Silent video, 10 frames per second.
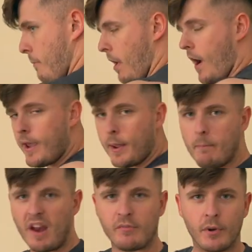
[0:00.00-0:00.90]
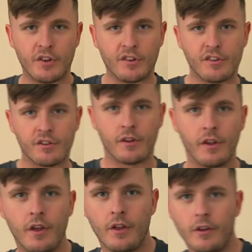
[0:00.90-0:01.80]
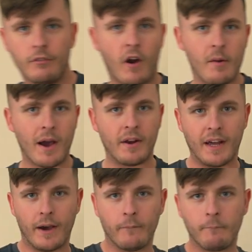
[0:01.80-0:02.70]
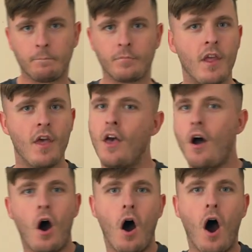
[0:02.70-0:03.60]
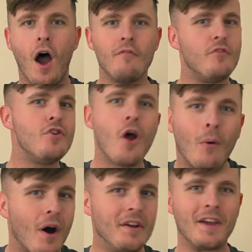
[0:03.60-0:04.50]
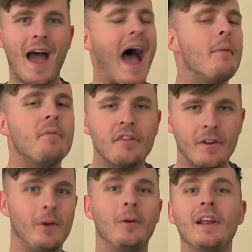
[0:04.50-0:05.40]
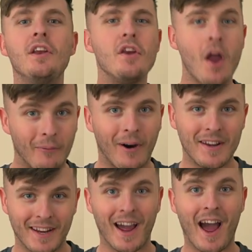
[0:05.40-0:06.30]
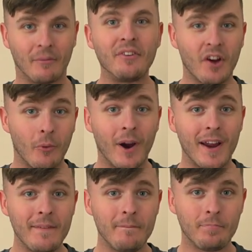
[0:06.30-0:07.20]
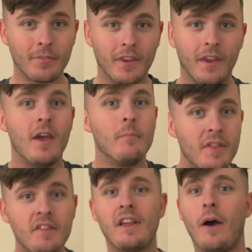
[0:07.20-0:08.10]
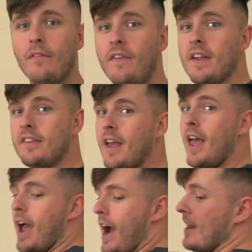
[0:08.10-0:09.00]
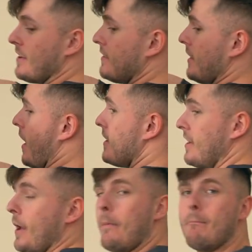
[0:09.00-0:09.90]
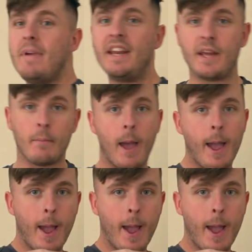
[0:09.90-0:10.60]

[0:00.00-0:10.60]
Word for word: My measurements, right about now, I have no idea, absolutely no idea how much I weigh, but this is how it fits, and it's a size medium.